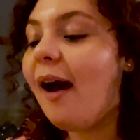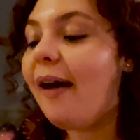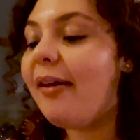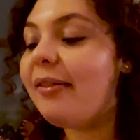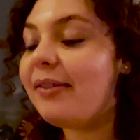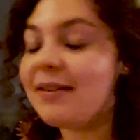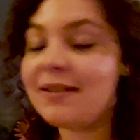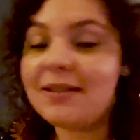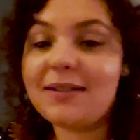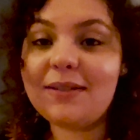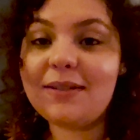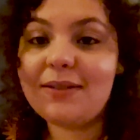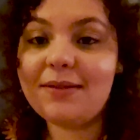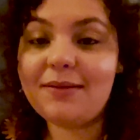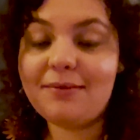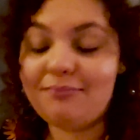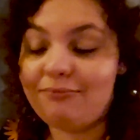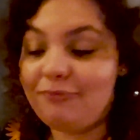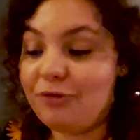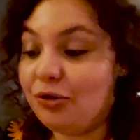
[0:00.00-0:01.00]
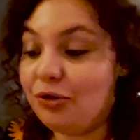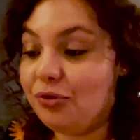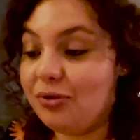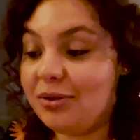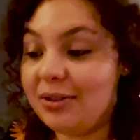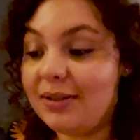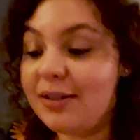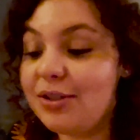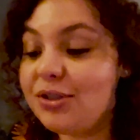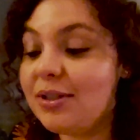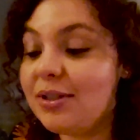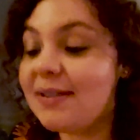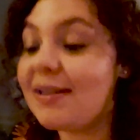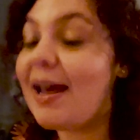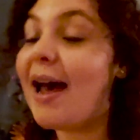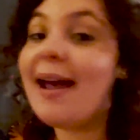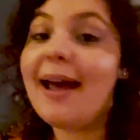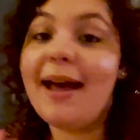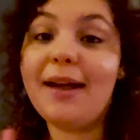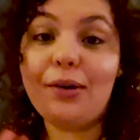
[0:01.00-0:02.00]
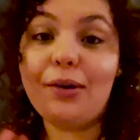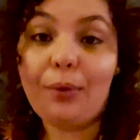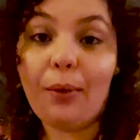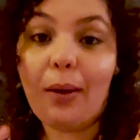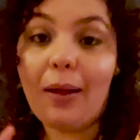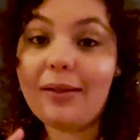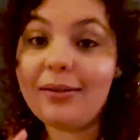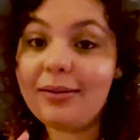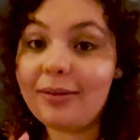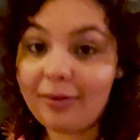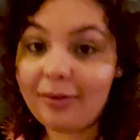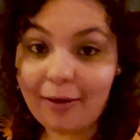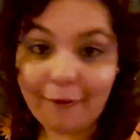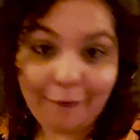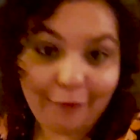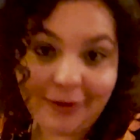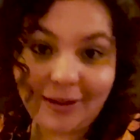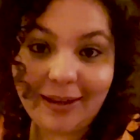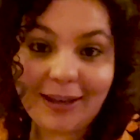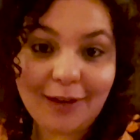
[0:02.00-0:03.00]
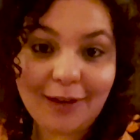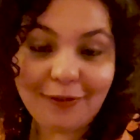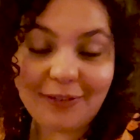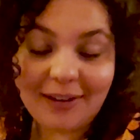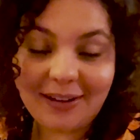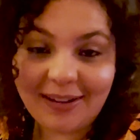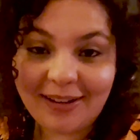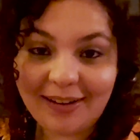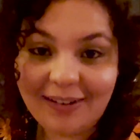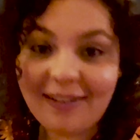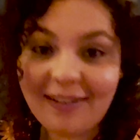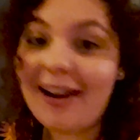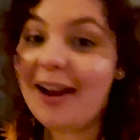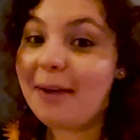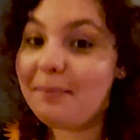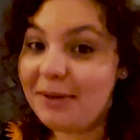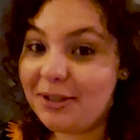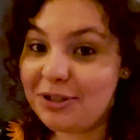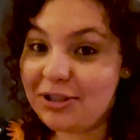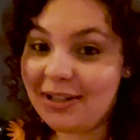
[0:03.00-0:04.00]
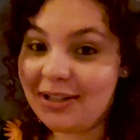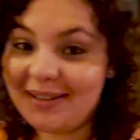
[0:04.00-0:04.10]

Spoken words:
this is delicious. I had a lovely evening here at BiCE.